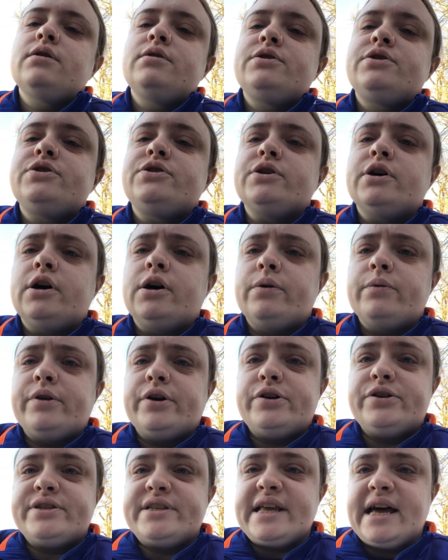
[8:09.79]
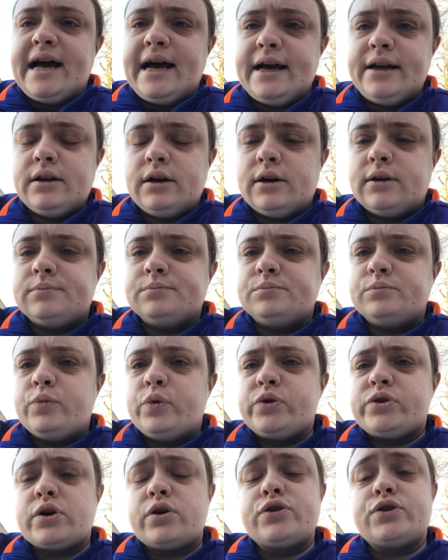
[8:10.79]
so there's that. Um,
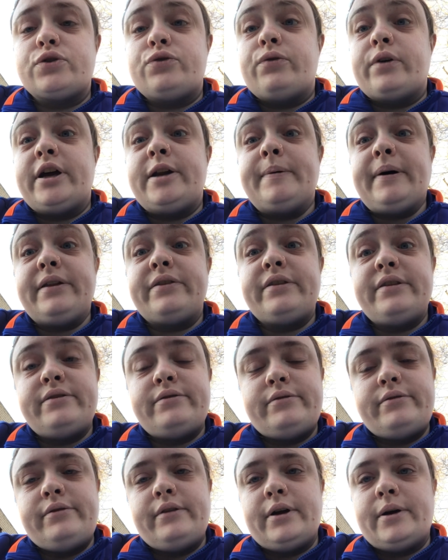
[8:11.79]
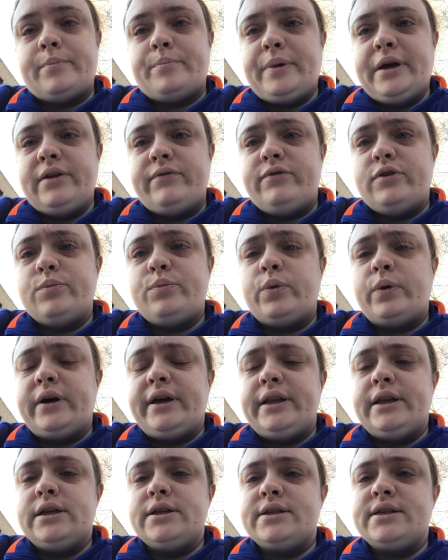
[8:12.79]
what's also great about um,
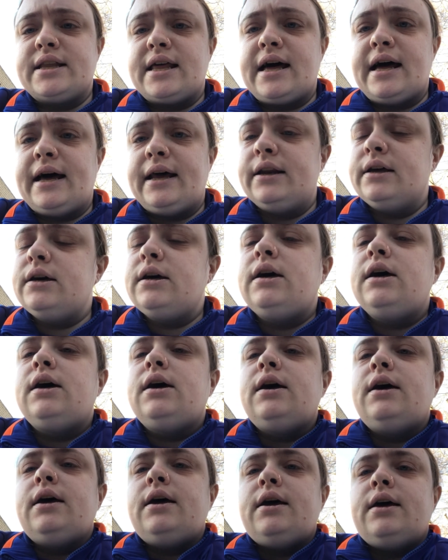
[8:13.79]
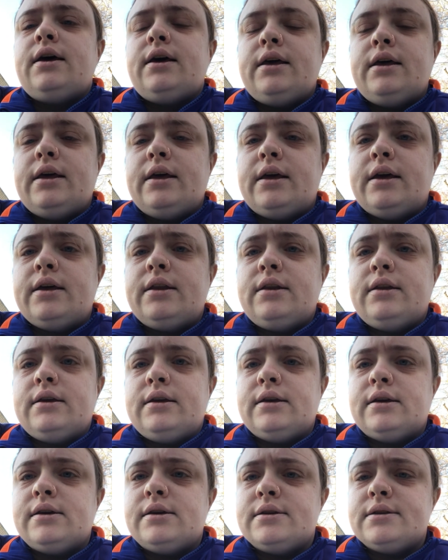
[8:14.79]
Paidviewpoint is that it
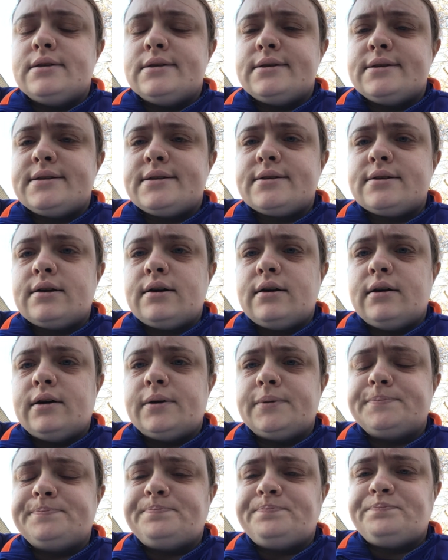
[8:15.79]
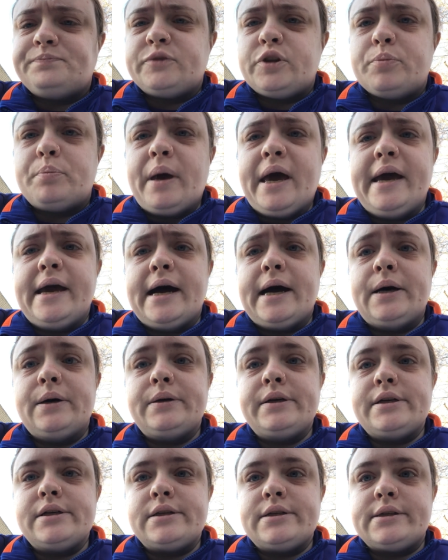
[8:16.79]
is, um, the payout
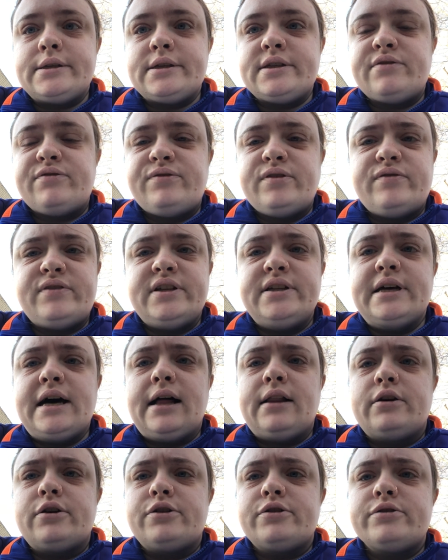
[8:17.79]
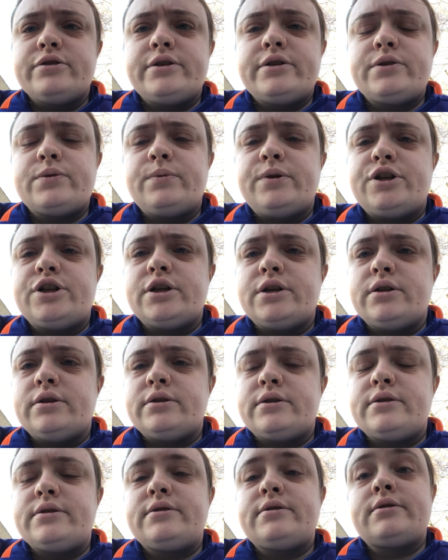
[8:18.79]
is fifteen dollars, which
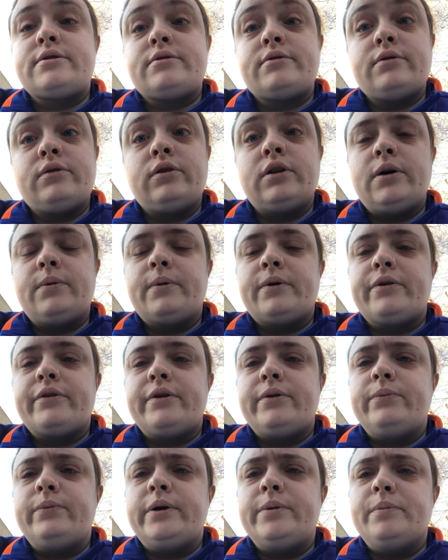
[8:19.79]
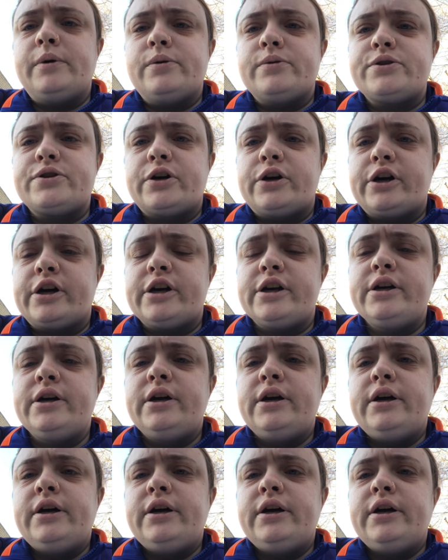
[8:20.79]
is lower than what most are.